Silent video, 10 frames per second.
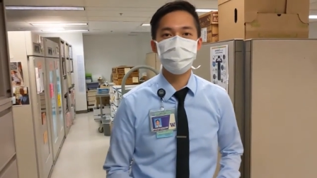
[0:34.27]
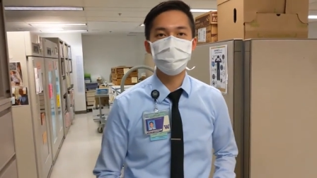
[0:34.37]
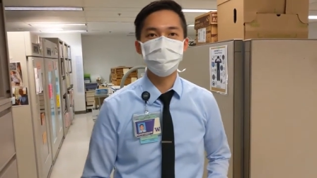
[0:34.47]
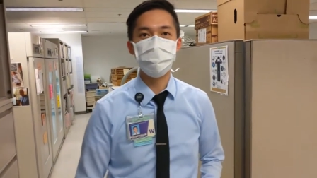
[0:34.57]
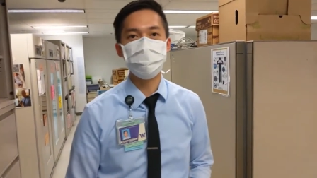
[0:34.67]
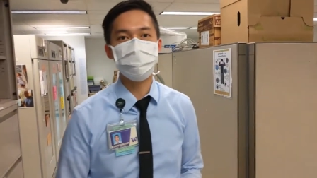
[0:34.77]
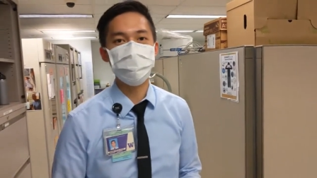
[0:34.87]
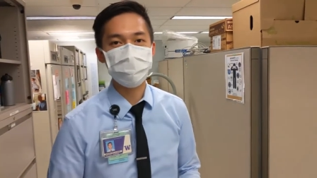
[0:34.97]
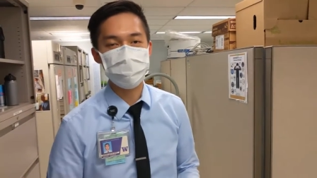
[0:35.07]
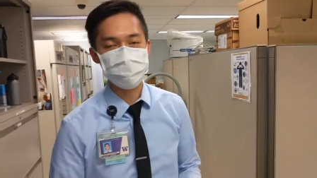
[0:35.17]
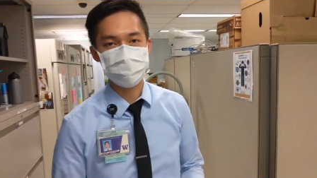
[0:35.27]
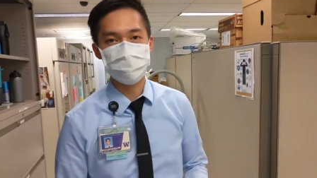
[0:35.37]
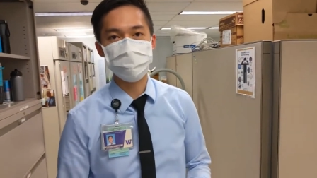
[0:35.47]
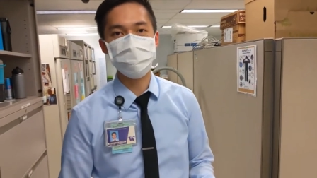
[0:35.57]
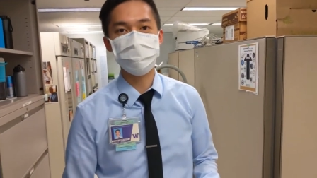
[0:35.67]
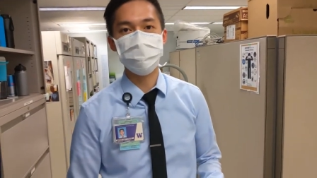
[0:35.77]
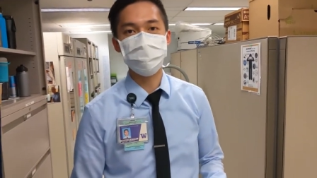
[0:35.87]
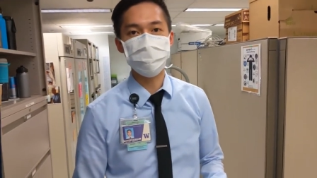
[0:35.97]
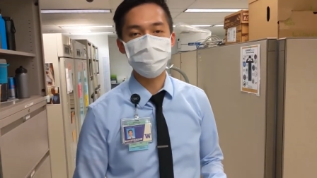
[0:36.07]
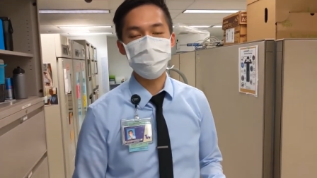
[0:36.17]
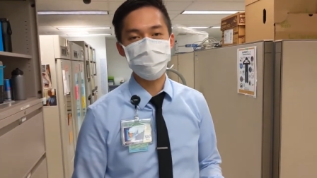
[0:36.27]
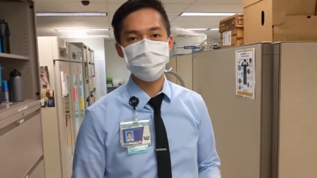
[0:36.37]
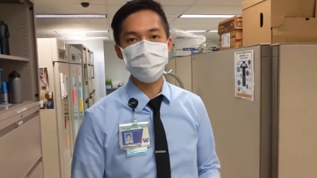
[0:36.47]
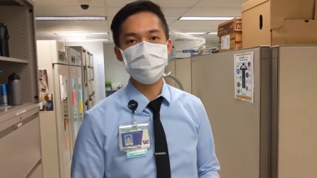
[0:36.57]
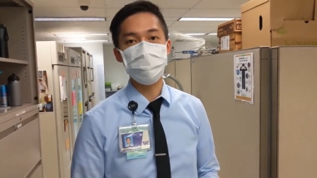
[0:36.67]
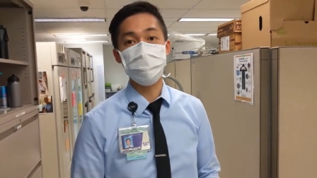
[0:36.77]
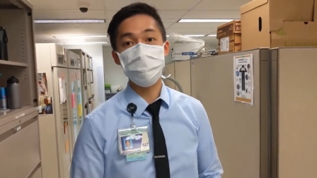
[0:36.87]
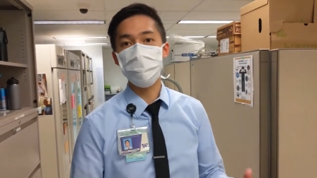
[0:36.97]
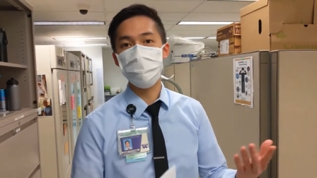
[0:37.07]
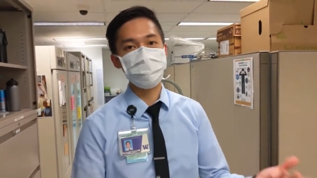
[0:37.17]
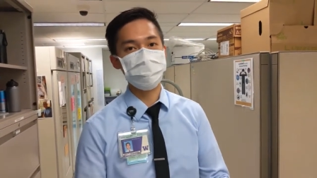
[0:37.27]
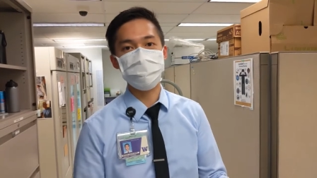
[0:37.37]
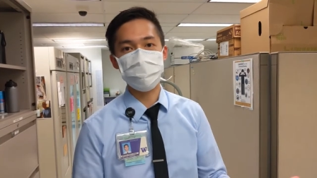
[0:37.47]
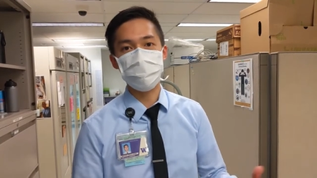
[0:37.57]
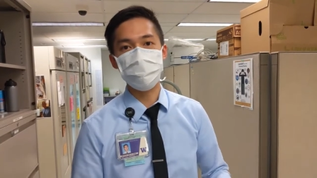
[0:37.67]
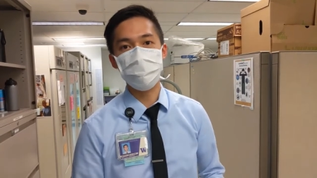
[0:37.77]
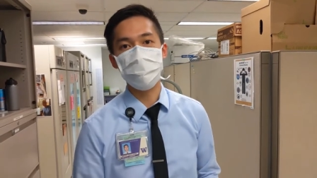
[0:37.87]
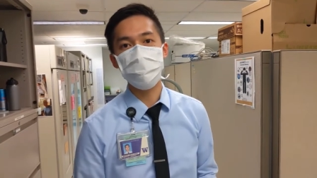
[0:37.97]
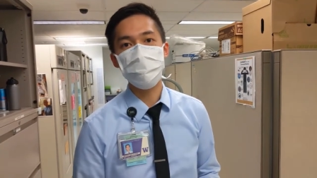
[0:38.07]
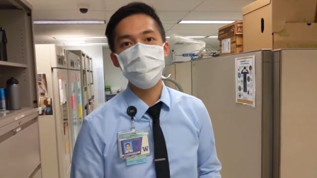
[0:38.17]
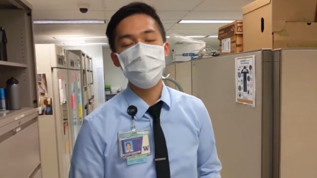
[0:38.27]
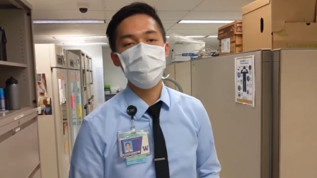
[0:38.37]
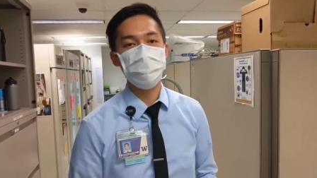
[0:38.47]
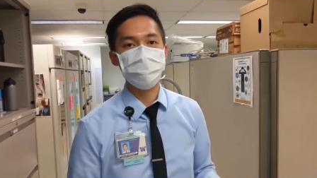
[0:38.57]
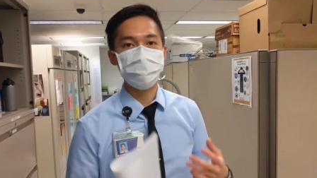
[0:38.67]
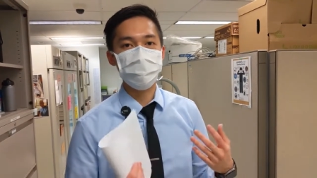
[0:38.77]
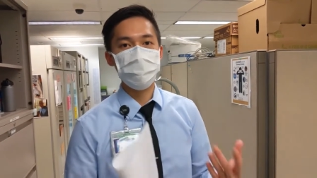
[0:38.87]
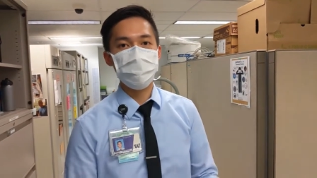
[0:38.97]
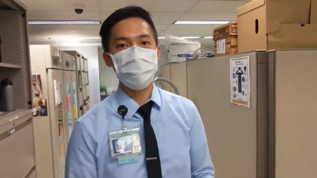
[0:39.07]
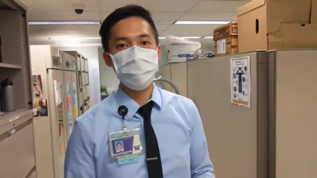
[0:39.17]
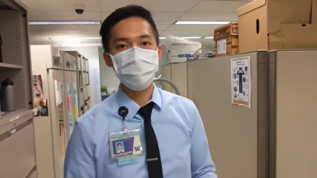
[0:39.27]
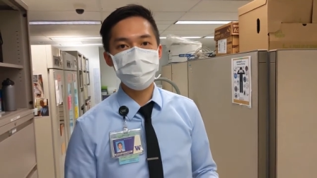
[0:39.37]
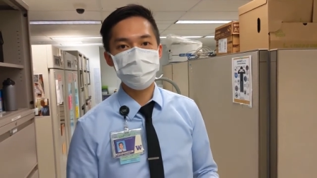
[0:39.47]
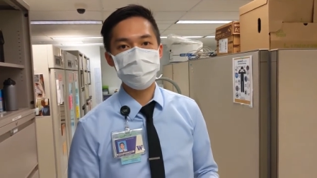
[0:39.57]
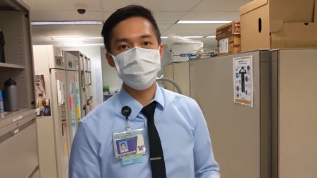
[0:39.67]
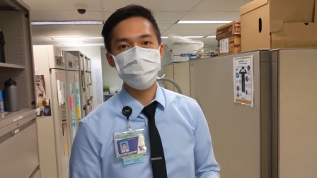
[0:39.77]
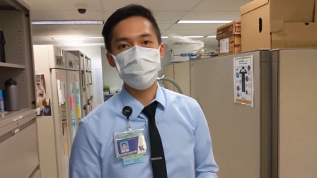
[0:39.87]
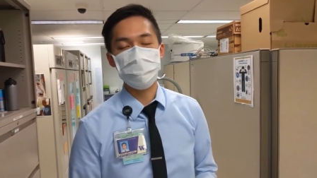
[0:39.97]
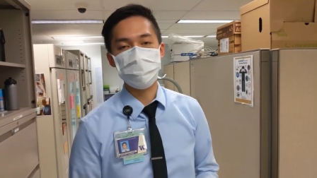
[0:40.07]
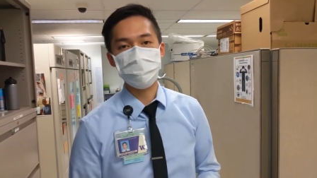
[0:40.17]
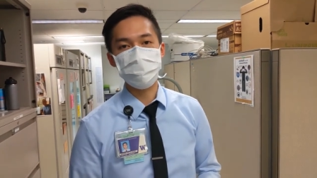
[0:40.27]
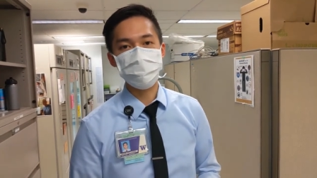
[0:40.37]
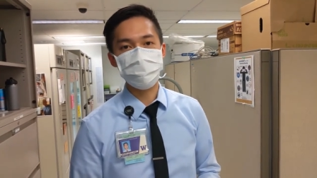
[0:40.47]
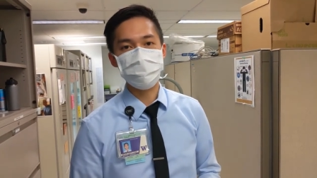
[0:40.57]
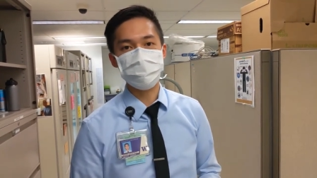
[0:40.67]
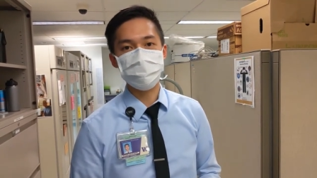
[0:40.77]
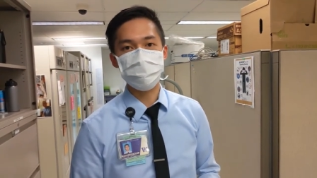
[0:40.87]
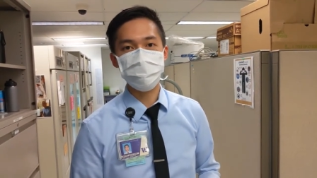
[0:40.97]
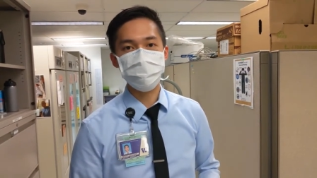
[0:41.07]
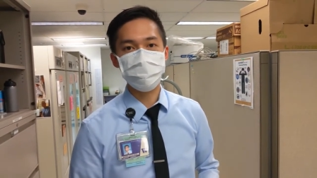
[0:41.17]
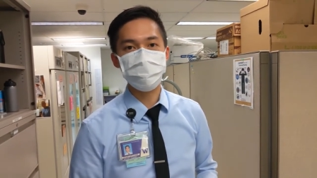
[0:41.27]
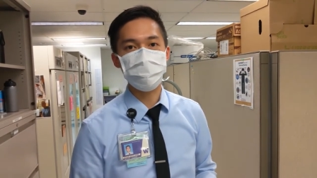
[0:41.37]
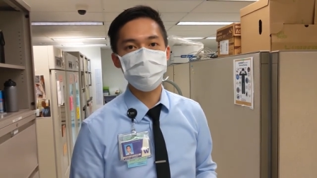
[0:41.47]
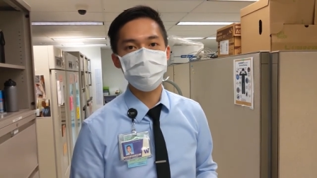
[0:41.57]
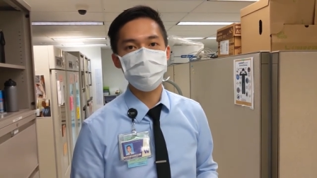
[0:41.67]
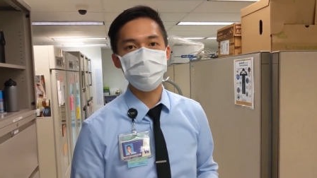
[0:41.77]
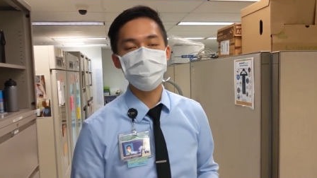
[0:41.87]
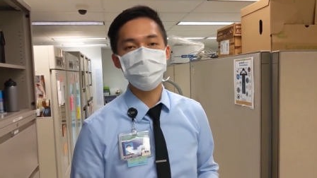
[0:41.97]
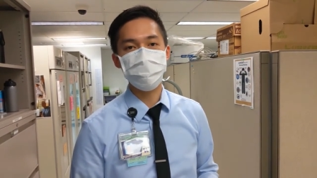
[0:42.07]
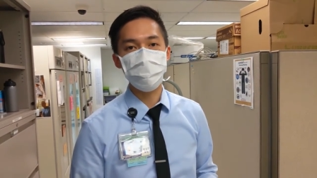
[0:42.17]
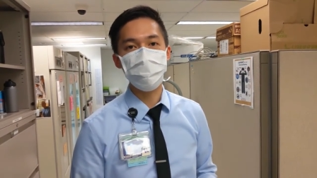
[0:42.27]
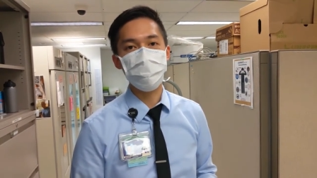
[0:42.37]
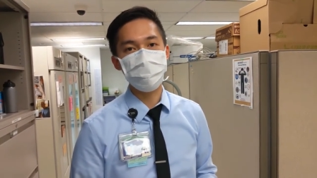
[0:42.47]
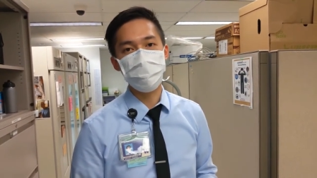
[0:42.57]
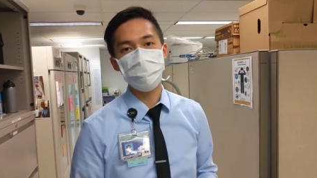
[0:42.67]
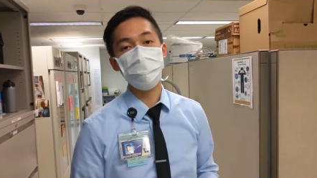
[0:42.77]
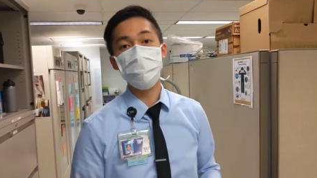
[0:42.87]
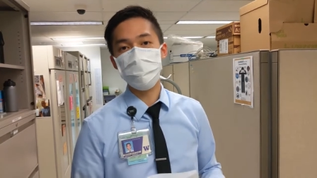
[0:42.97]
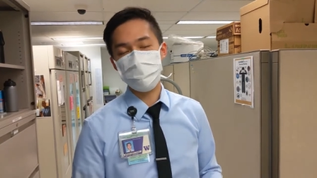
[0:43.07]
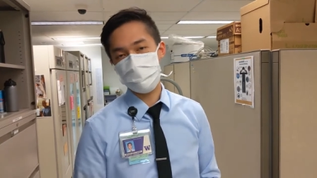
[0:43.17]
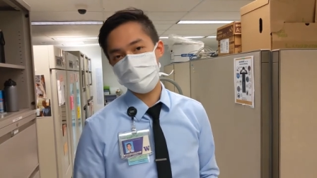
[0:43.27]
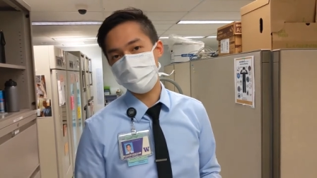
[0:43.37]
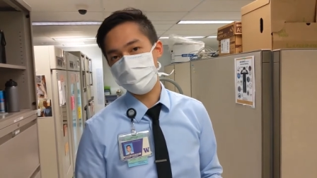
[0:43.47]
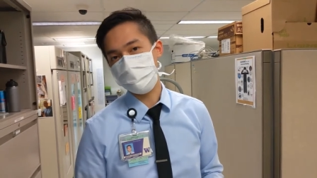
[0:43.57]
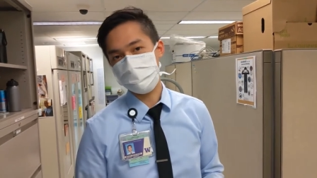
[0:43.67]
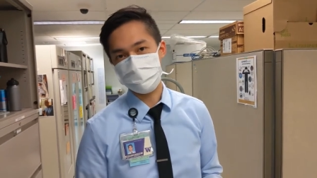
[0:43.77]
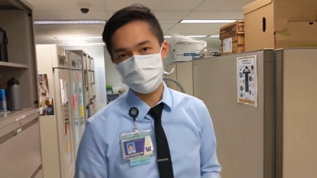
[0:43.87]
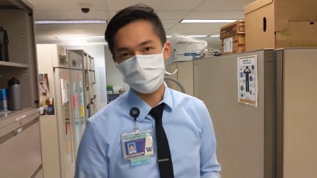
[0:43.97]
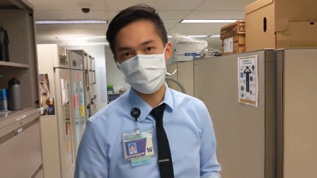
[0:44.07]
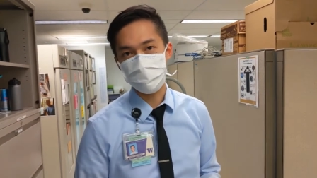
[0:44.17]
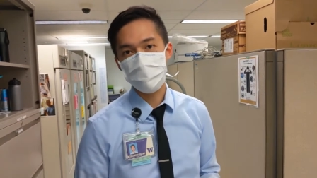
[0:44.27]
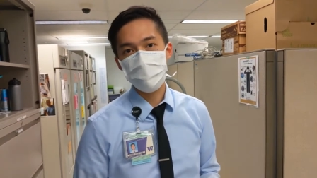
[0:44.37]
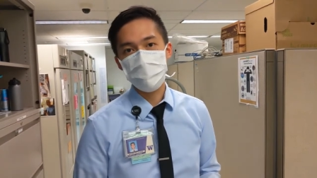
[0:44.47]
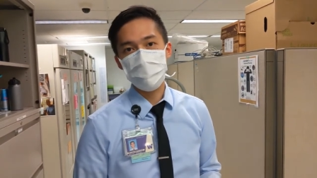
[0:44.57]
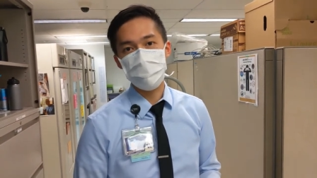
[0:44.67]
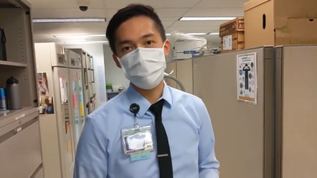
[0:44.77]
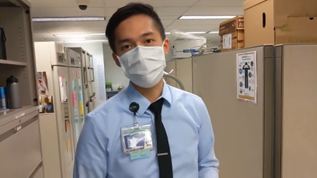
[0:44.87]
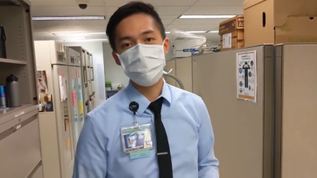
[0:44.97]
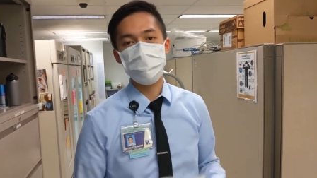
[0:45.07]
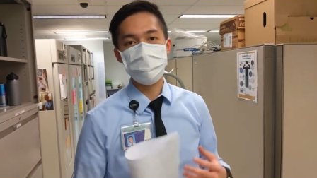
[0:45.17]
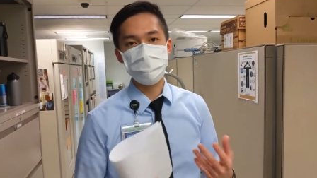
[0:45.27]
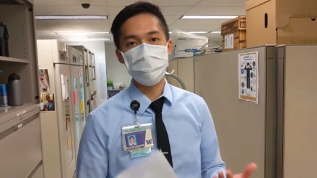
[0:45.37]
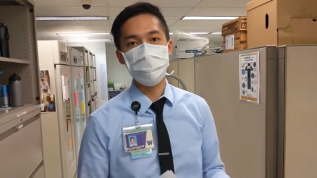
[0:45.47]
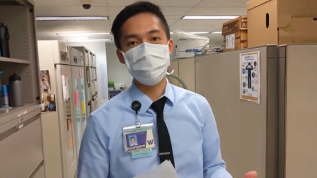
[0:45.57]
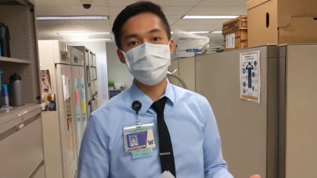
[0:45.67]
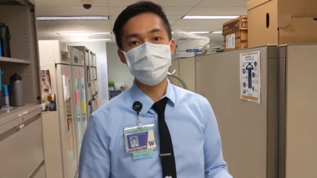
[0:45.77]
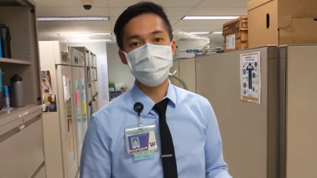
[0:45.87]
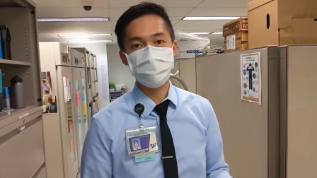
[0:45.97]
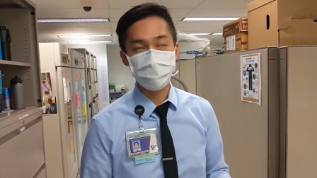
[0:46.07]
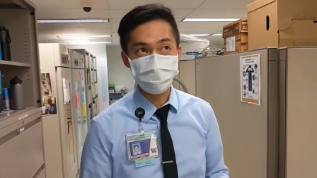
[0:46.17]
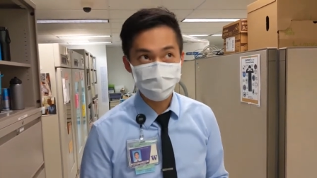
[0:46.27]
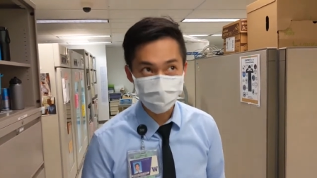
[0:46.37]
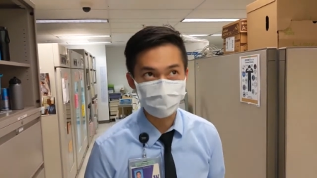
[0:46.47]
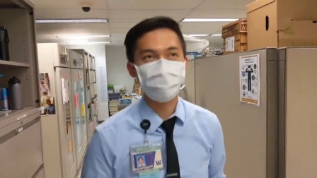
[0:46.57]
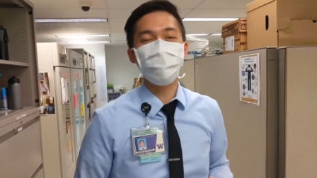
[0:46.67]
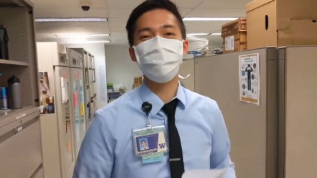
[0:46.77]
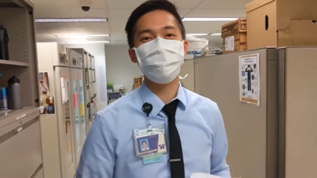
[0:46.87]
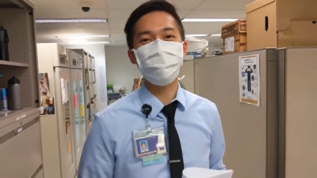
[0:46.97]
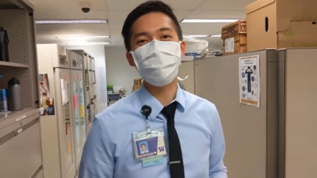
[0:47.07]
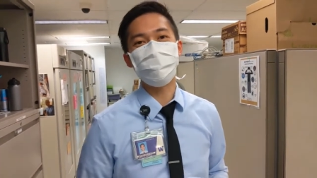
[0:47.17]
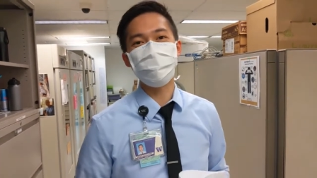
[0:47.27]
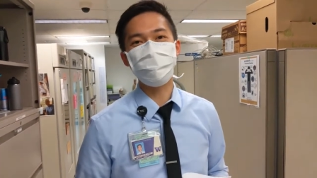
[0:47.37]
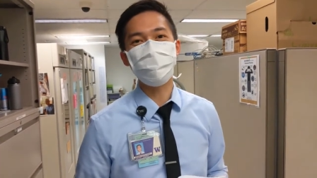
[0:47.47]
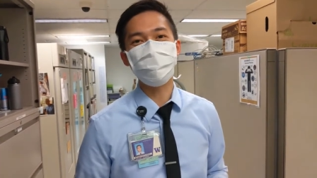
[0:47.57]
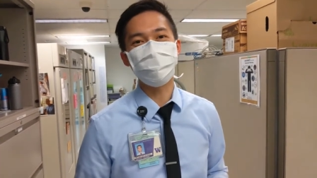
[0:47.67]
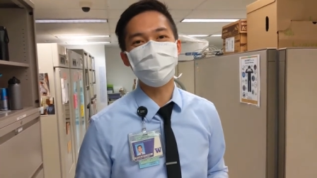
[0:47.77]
collect medication lists from the patients, what they're taking at home, and input it into our computer system to make sure that we know what medication patient is taking, and we can the providers team can restart it